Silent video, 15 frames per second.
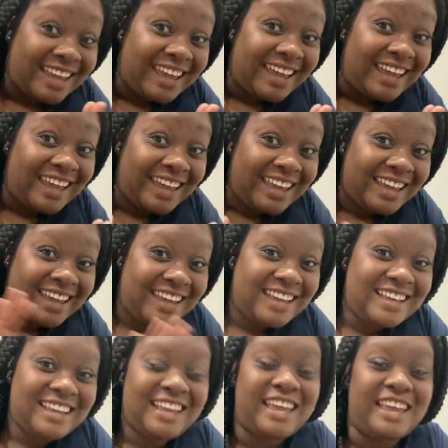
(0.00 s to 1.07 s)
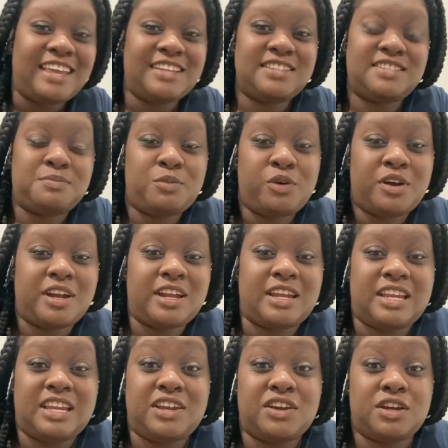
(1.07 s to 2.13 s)
Hey, it's
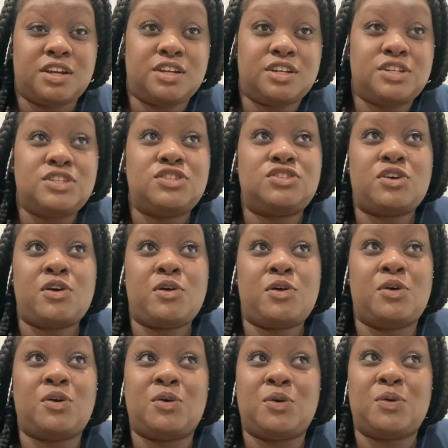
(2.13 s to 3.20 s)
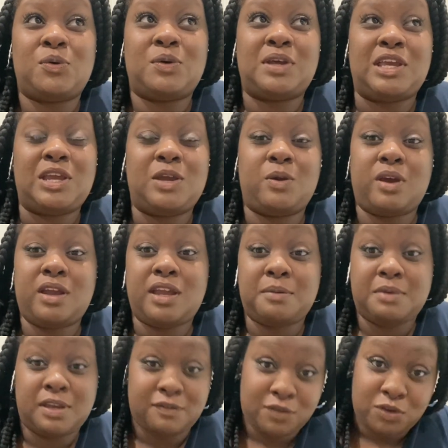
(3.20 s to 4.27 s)
Morgan here. So here I am
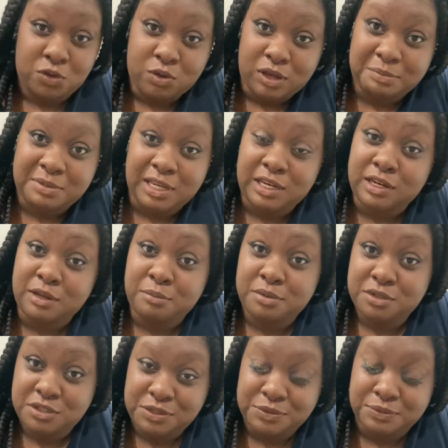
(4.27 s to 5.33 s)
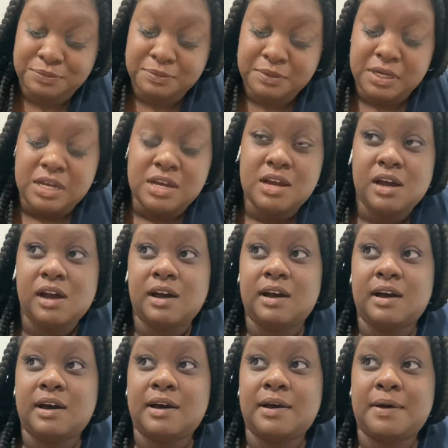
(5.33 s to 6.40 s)
giving you update number 2.
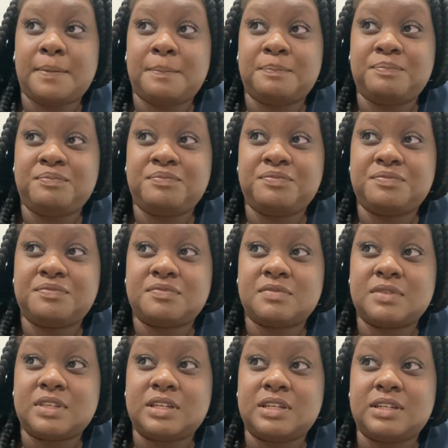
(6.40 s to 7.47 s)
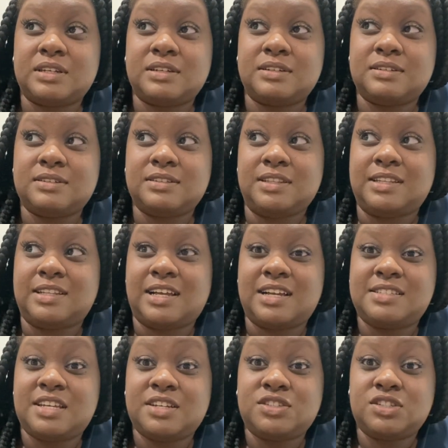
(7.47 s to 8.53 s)
Um,
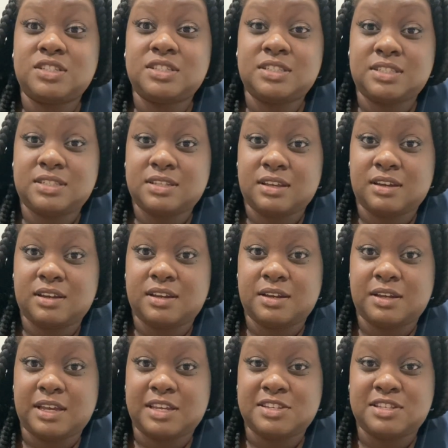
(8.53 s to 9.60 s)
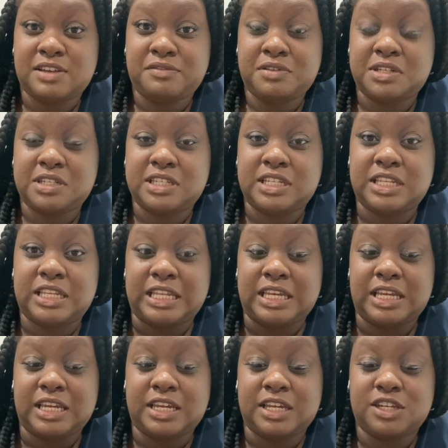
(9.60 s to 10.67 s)
Los Angeles has
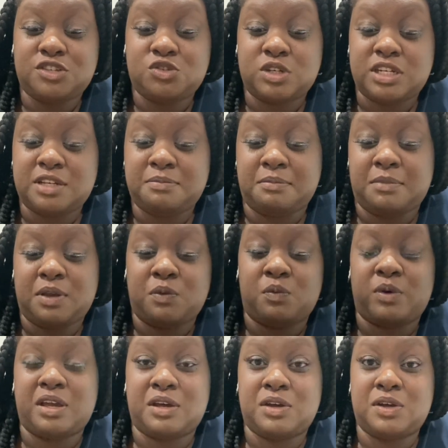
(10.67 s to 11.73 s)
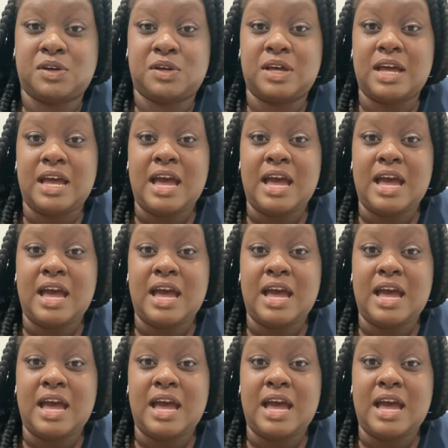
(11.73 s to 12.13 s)
definitely treated me well.